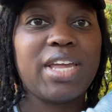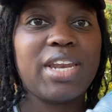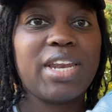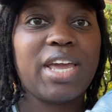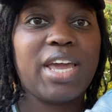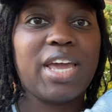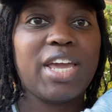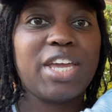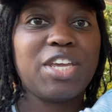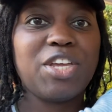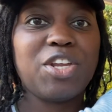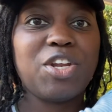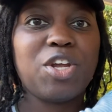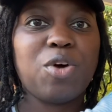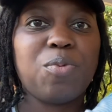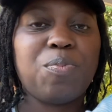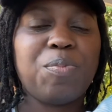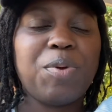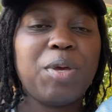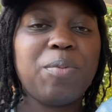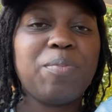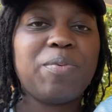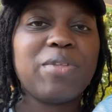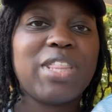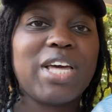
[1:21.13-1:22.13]
and, you know,
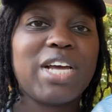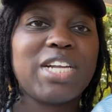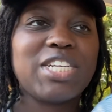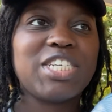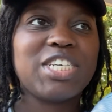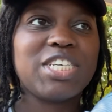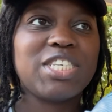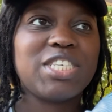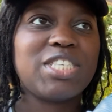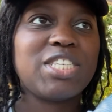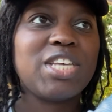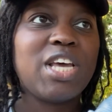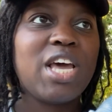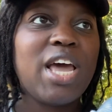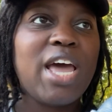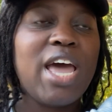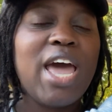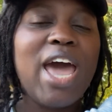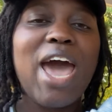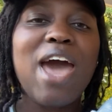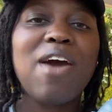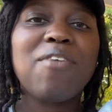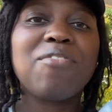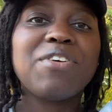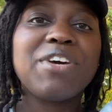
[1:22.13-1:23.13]
people that just
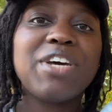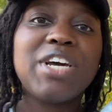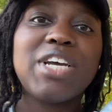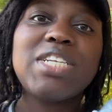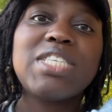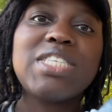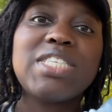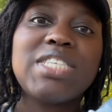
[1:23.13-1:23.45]
have good